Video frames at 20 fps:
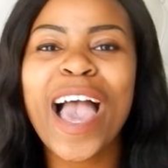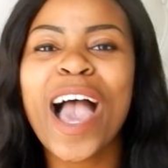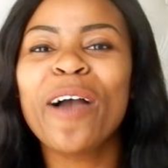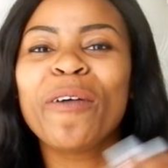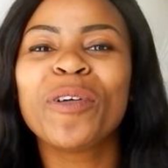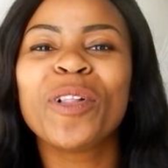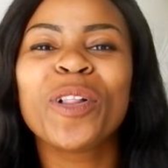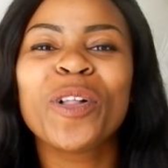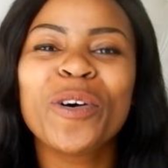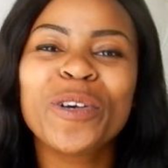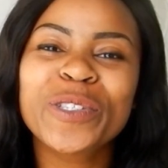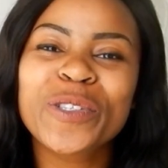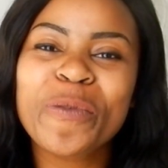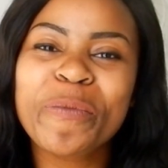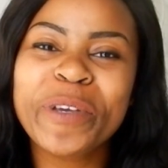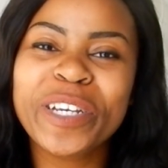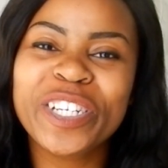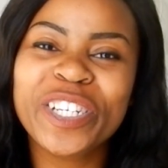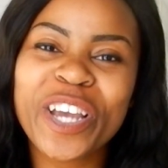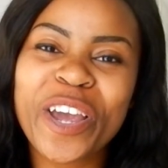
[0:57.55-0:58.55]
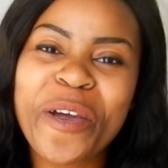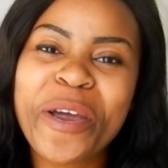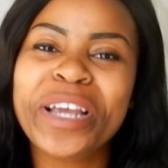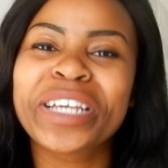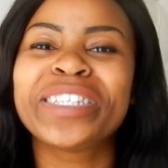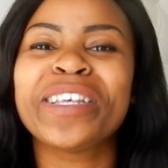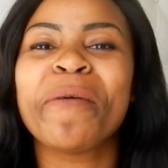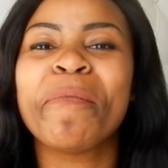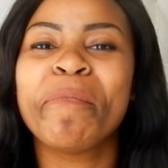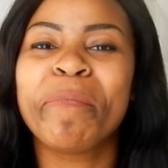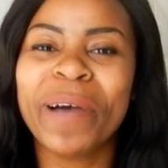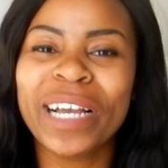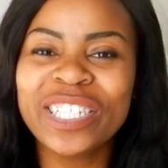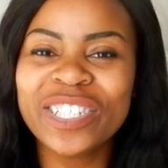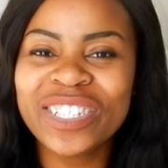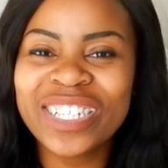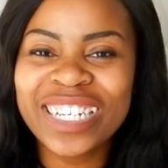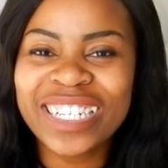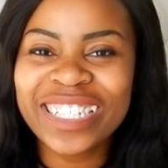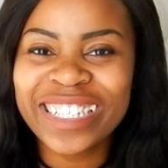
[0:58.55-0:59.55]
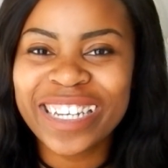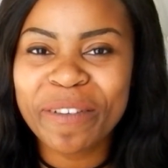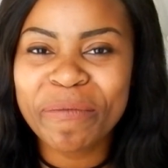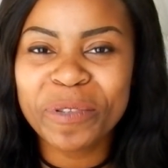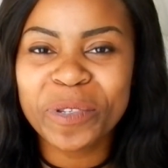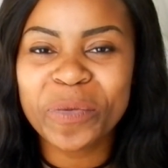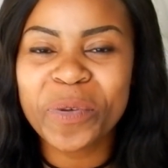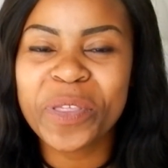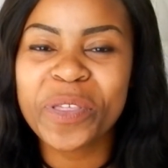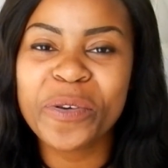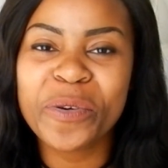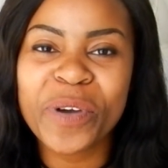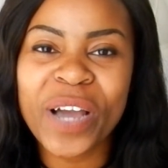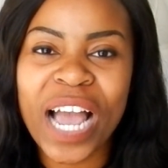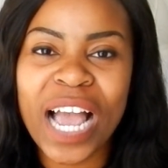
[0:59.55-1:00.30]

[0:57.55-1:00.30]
I will also be sharing some budgeting tips with you